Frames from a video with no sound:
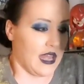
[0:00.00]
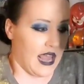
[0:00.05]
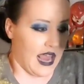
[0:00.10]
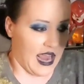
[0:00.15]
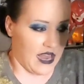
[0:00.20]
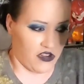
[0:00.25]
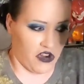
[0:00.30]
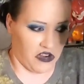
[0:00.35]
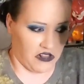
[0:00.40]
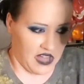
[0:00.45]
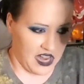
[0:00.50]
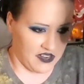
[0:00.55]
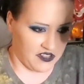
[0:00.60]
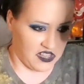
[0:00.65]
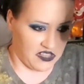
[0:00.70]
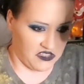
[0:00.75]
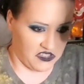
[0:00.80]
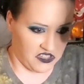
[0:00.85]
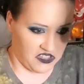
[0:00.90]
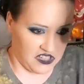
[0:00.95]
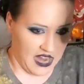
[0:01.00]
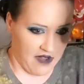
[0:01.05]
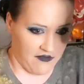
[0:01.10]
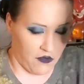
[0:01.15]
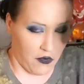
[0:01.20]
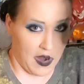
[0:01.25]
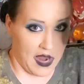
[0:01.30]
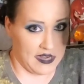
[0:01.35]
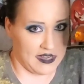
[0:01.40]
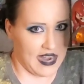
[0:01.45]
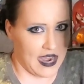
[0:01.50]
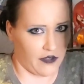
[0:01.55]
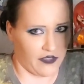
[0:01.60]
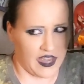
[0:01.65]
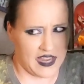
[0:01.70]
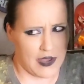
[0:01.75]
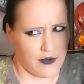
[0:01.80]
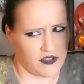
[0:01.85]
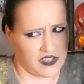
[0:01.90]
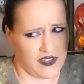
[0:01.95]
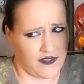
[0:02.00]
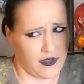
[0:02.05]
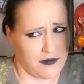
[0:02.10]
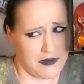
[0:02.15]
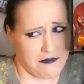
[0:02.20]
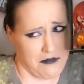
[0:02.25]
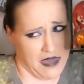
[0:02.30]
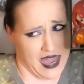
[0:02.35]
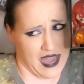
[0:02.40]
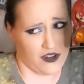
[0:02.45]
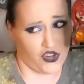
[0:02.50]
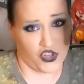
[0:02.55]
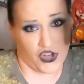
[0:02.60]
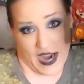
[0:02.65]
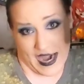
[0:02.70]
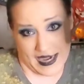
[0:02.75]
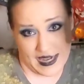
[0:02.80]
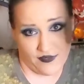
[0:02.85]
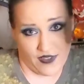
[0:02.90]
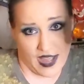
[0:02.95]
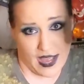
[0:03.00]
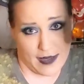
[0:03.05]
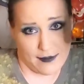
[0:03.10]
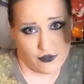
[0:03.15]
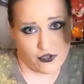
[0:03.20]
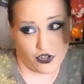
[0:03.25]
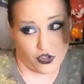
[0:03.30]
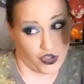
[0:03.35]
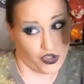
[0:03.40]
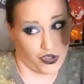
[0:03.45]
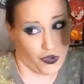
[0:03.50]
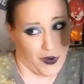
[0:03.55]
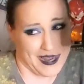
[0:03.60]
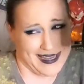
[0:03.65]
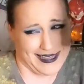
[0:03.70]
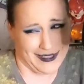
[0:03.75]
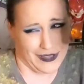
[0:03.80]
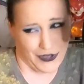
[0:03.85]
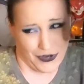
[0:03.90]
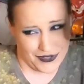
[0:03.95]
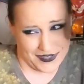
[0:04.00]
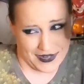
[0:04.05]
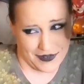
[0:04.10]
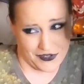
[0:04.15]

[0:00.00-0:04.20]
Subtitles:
And Carlotta sends the staff away. Now, that guy was giving me mad Shining vibes, just the way he looked.